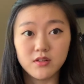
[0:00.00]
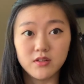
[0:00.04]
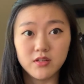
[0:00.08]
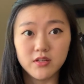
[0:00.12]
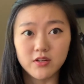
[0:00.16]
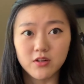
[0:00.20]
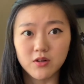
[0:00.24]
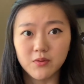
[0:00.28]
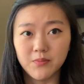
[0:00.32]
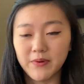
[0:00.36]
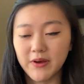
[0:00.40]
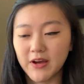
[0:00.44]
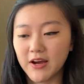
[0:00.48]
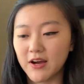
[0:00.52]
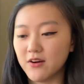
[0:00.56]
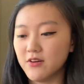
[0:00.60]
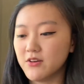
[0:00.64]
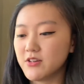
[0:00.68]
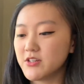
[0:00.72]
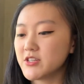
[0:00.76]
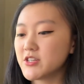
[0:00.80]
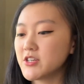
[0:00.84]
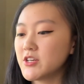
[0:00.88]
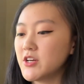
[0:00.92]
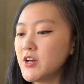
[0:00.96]
little
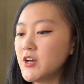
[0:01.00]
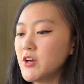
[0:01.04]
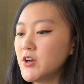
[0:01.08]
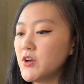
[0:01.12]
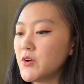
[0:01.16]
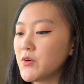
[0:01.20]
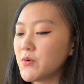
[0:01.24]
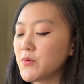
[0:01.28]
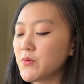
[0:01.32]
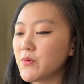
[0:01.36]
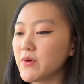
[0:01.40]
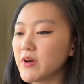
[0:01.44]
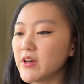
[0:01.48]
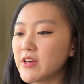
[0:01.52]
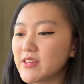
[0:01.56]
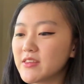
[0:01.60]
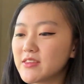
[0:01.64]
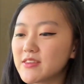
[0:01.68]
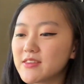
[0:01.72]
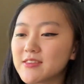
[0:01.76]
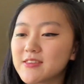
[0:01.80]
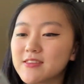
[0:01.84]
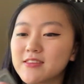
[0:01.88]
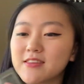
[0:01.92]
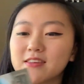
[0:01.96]
pouch
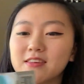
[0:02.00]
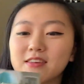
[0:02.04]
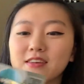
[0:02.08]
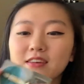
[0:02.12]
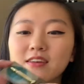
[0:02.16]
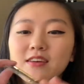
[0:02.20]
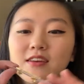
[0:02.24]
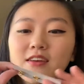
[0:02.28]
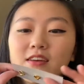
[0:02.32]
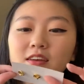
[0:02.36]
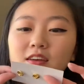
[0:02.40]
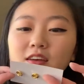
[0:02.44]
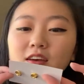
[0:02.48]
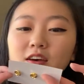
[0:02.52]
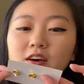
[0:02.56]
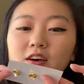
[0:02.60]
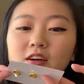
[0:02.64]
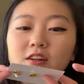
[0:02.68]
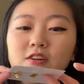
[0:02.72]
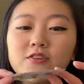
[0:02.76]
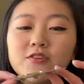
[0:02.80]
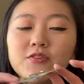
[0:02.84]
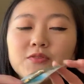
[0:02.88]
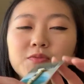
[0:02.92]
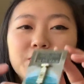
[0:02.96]
with a
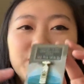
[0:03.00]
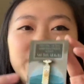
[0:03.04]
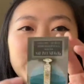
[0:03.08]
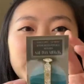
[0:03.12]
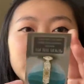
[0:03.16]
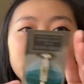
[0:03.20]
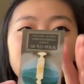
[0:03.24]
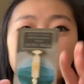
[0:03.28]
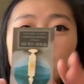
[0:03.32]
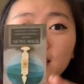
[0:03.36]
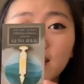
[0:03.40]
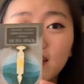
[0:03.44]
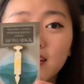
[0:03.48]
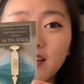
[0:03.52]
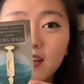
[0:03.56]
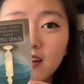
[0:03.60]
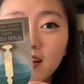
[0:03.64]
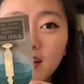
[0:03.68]
new pin in